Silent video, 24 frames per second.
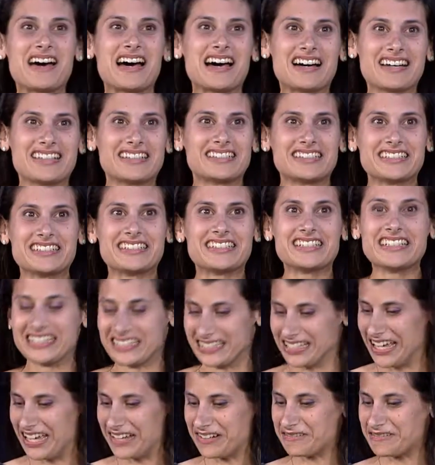honored
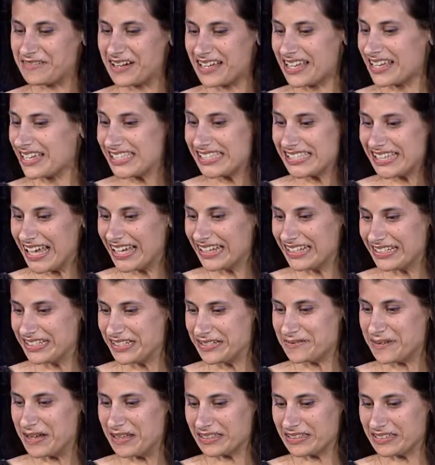and excited
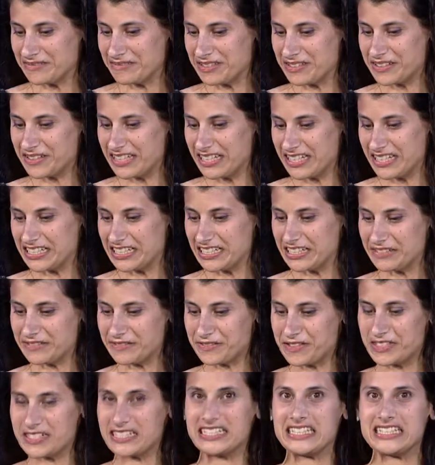to welcome you here
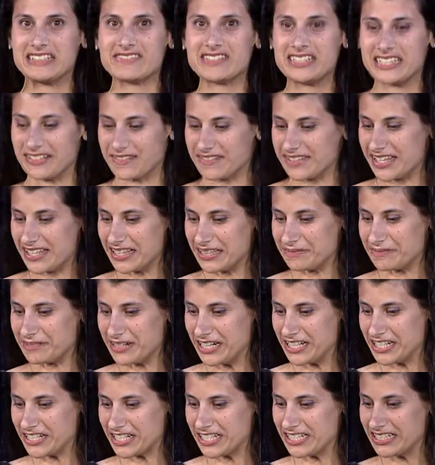for an evening of
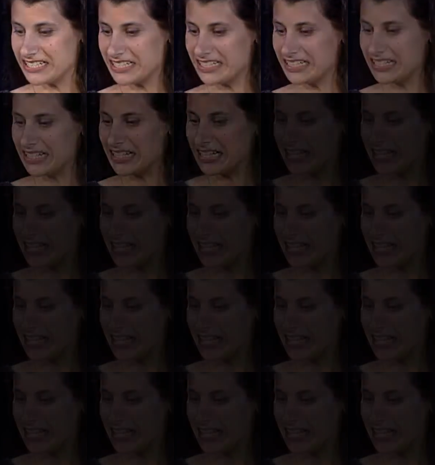celebration.